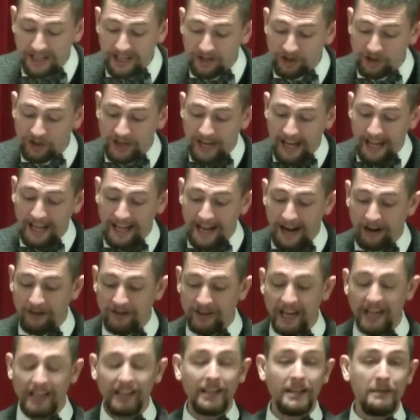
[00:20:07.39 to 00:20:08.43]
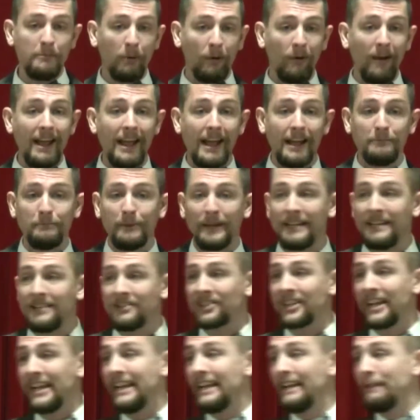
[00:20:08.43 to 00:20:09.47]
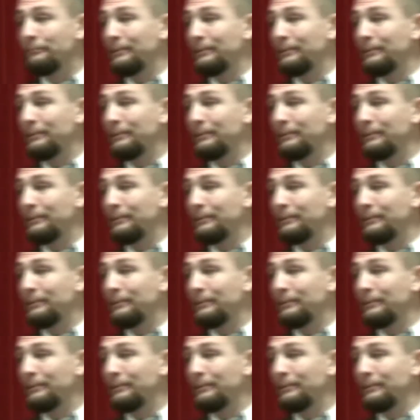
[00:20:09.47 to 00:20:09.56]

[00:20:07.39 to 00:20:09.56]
each day our daily bread, but it's,